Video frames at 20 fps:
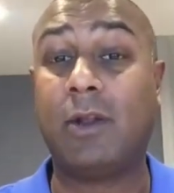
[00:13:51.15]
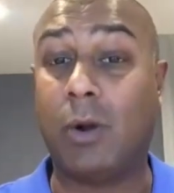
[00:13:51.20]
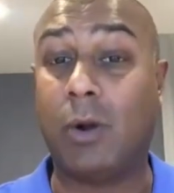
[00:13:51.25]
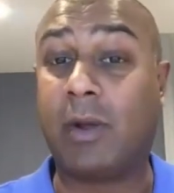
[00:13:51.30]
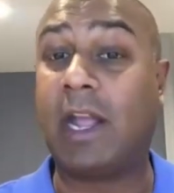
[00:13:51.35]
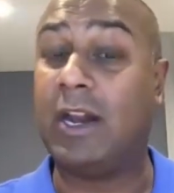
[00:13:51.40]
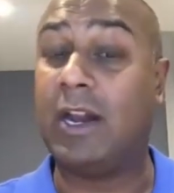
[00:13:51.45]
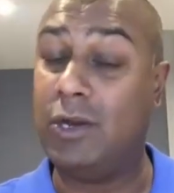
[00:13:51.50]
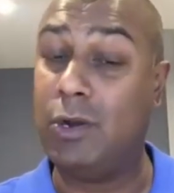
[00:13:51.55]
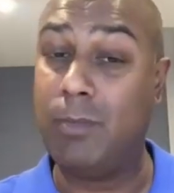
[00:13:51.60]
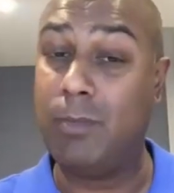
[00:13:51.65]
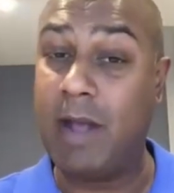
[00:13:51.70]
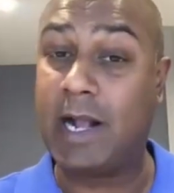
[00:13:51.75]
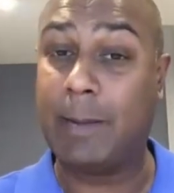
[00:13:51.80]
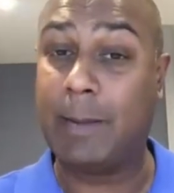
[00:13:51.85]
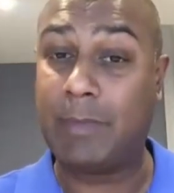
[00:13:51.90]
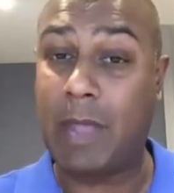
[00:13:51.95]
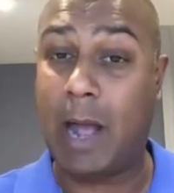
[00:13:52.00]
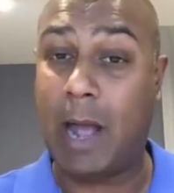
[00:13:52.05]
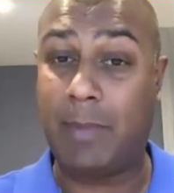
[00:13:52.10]
Can you make
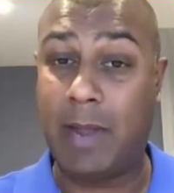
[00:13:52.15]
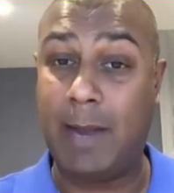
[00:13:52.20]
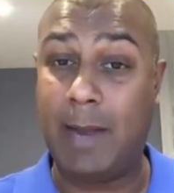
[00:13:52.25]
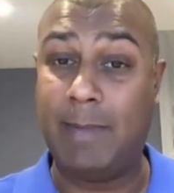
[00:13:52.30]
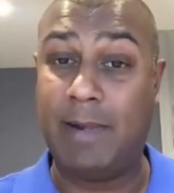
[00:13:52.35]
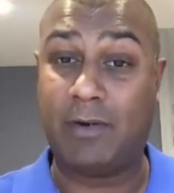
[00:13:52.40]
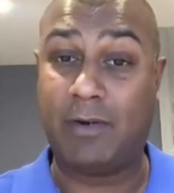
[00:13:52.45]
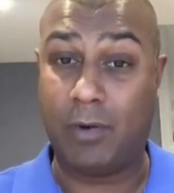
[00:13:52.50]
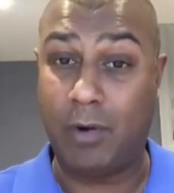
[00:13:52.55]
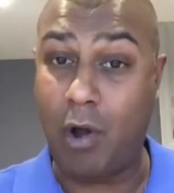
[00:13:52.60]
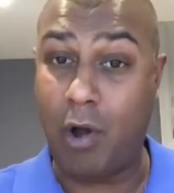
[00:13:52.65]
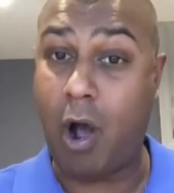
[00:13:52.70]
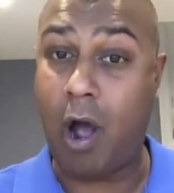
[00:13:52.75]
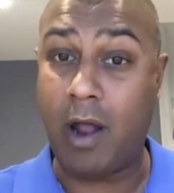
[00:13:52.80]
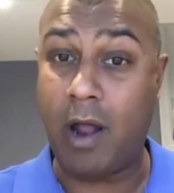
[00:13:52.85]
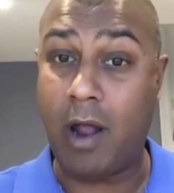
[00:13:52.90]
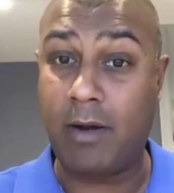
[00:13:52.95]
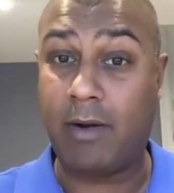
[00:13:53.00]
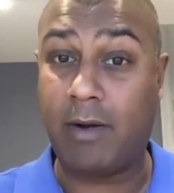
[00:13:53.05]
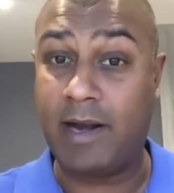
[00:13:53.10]
up that payment or
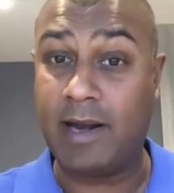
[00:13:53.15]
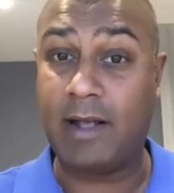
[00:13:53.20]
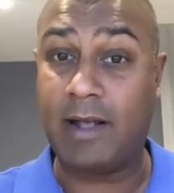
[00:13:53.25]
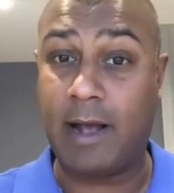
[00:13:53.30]
not, right?